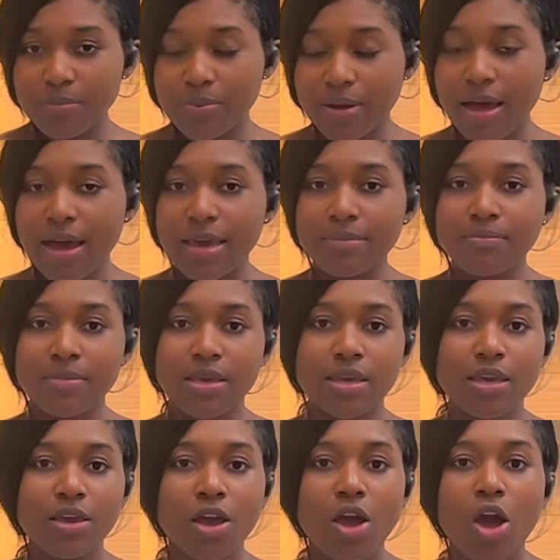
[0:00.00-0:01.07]
behind
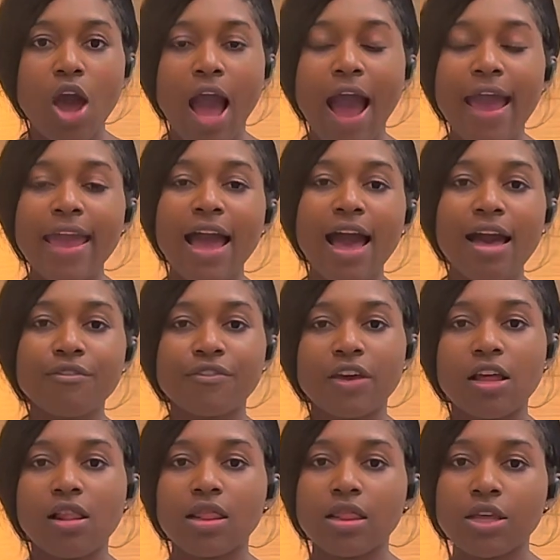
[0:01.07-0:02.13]
me, I have
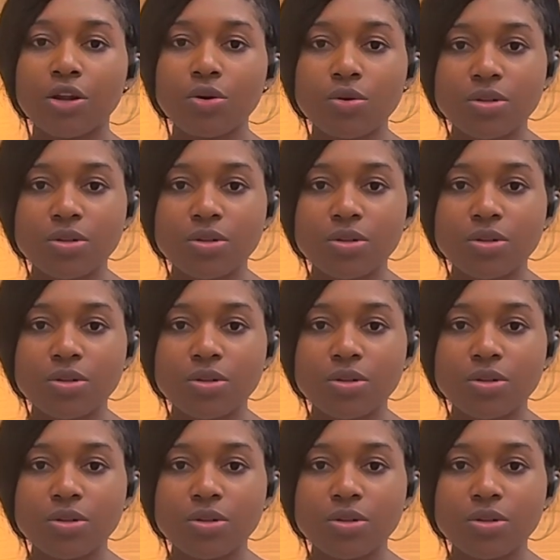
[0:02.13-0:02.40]
a little